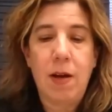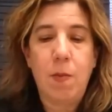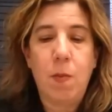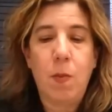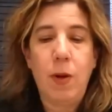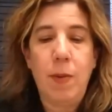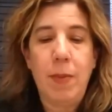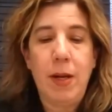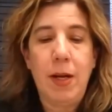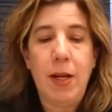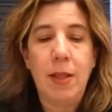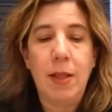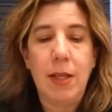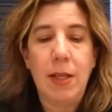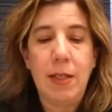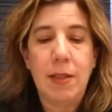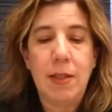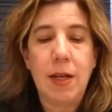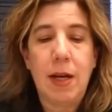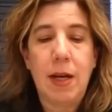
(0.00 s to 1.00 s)
women in
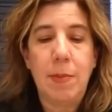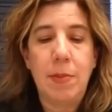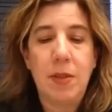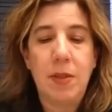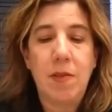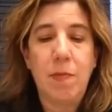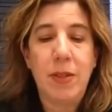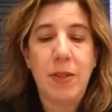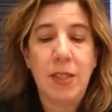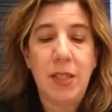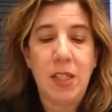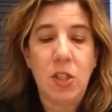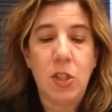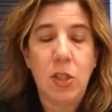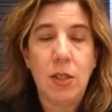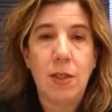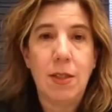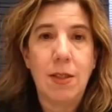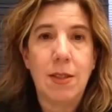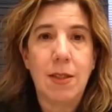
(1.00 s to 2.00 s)
these types of
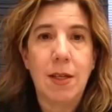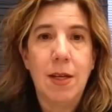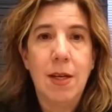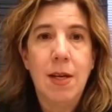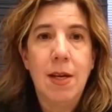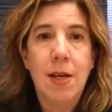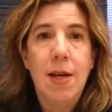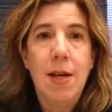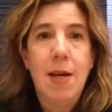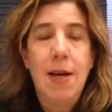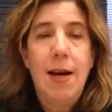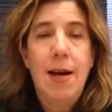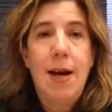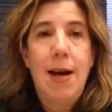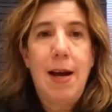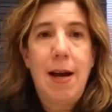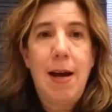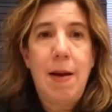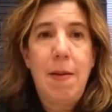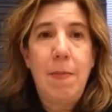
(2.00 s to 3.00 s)
positions.
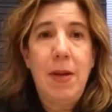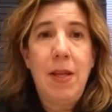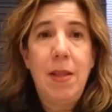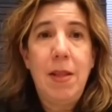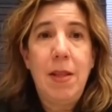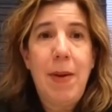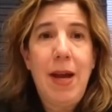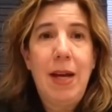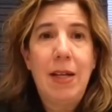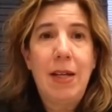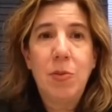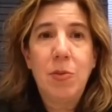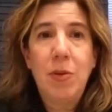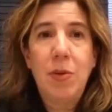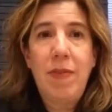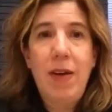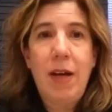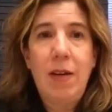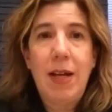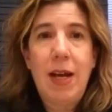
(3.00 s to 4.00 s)
In the past,
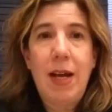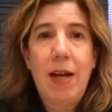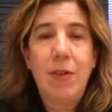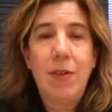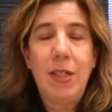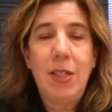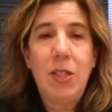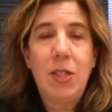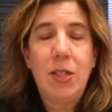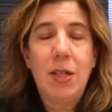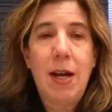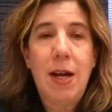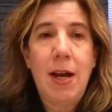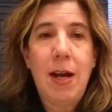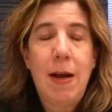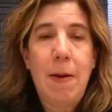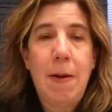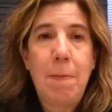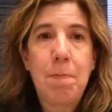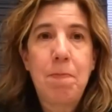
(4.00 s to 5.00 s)
we've held outreach
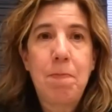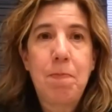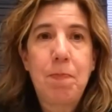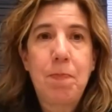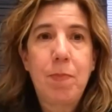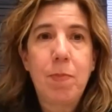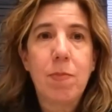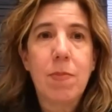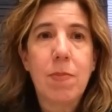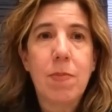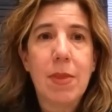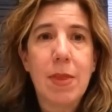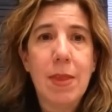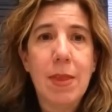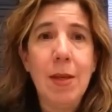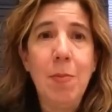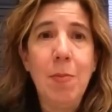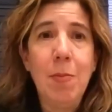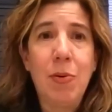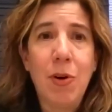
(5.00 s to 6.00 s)

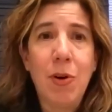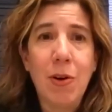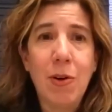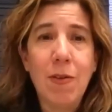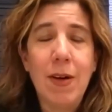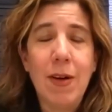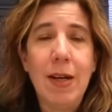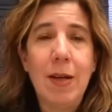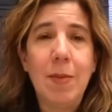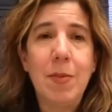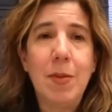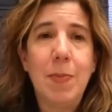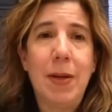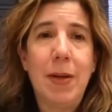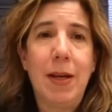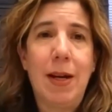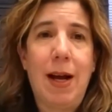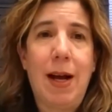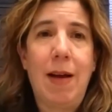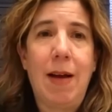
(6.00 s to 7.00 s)
programs,
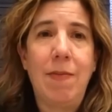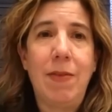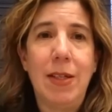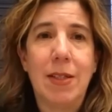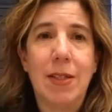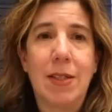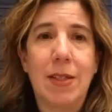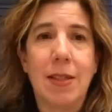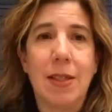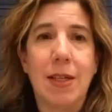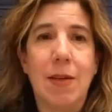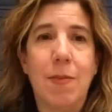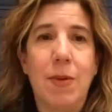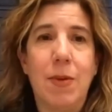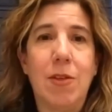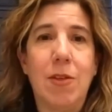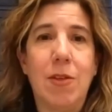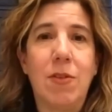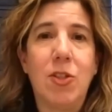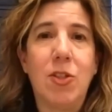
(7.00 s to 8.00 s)
but obviously
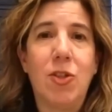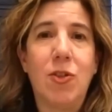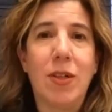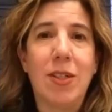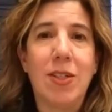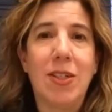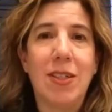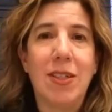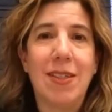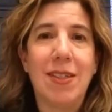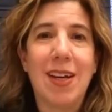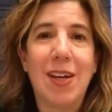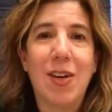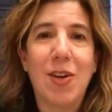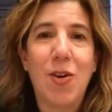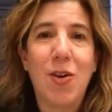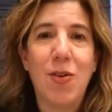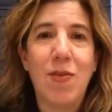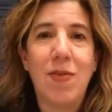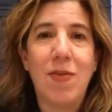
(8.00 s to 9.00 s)
with the restrictions that
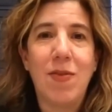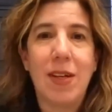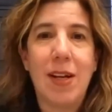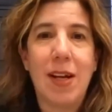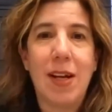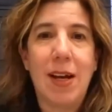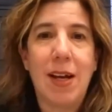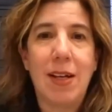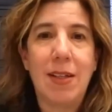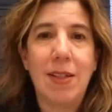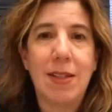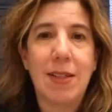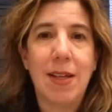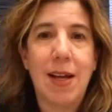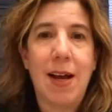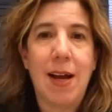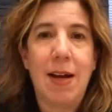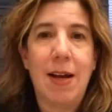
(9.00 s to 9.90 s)
COVID has